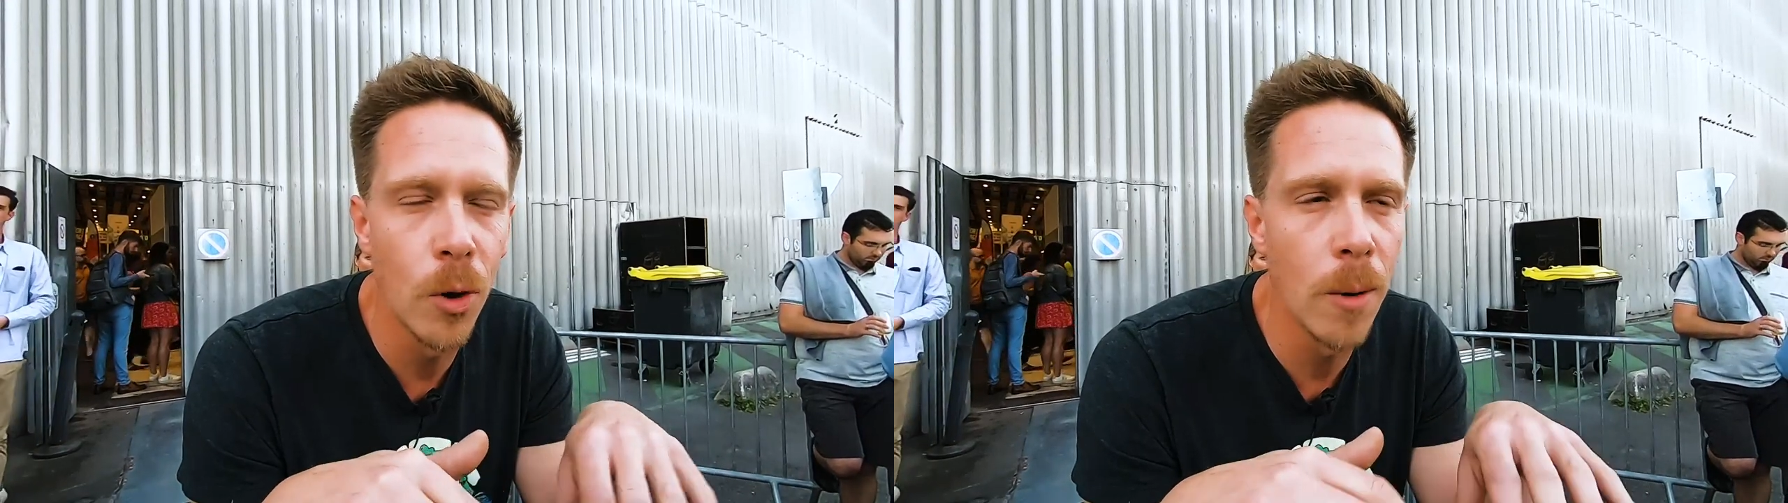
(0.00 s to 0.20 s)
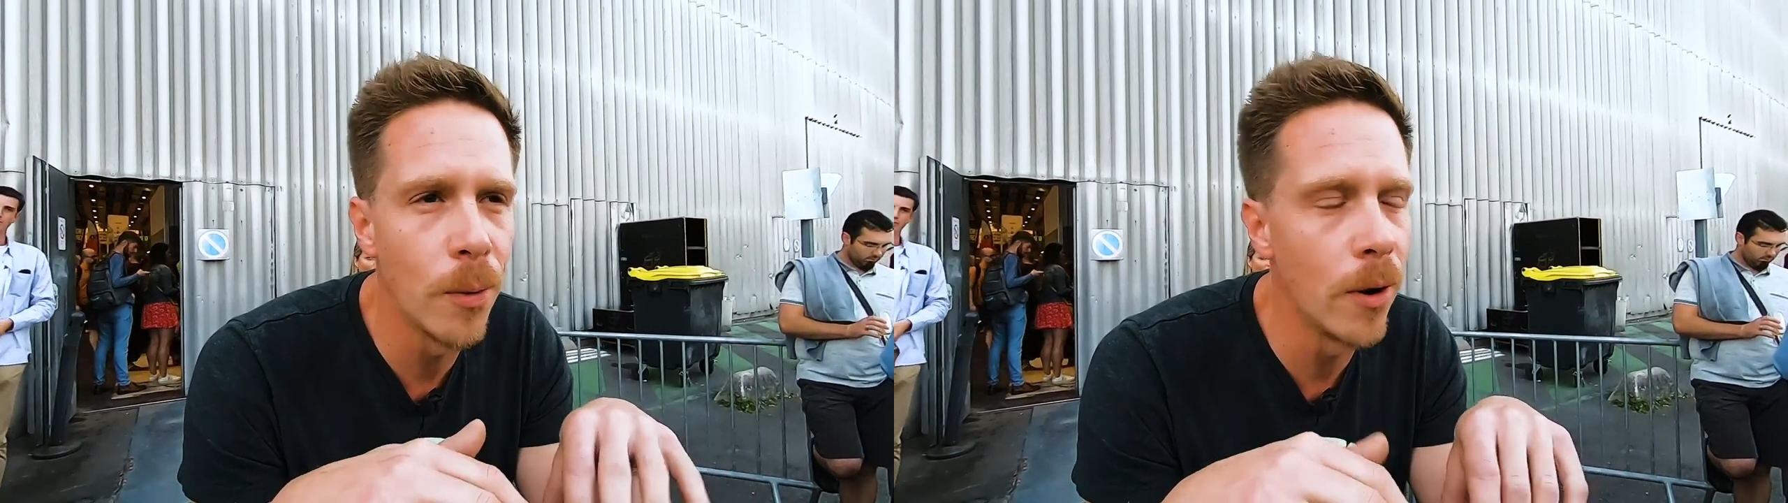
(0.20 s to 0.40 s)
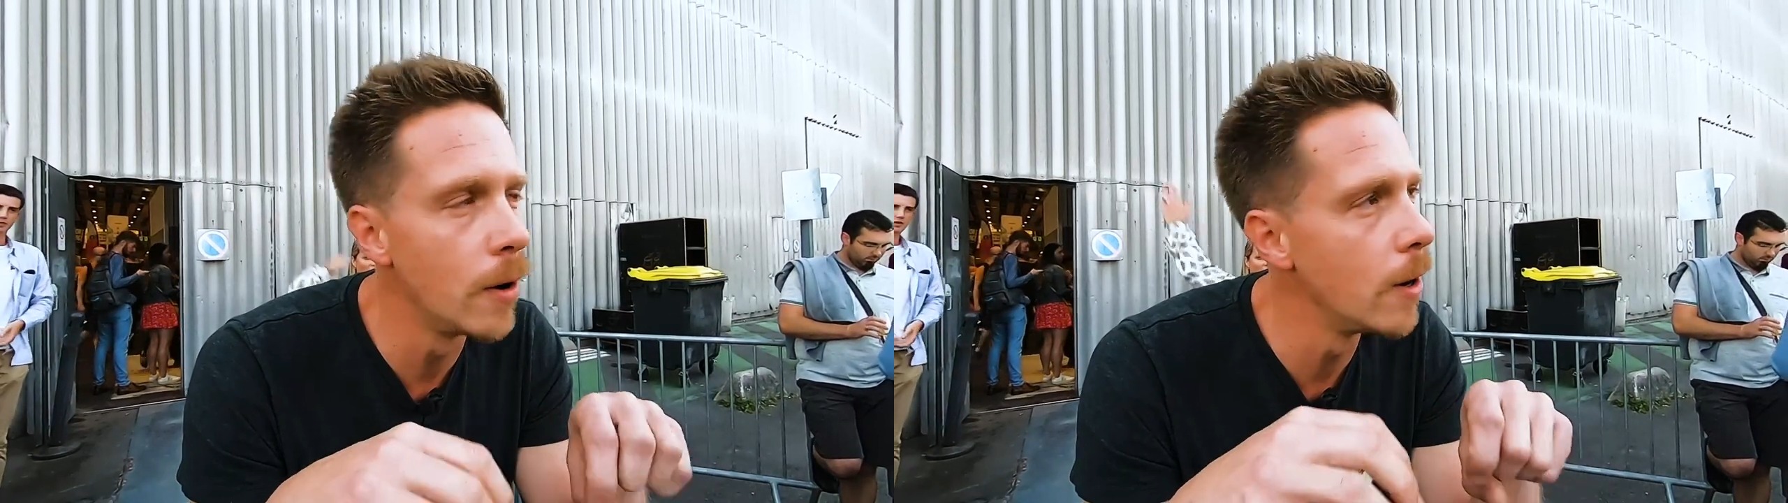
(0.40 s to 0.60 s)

proper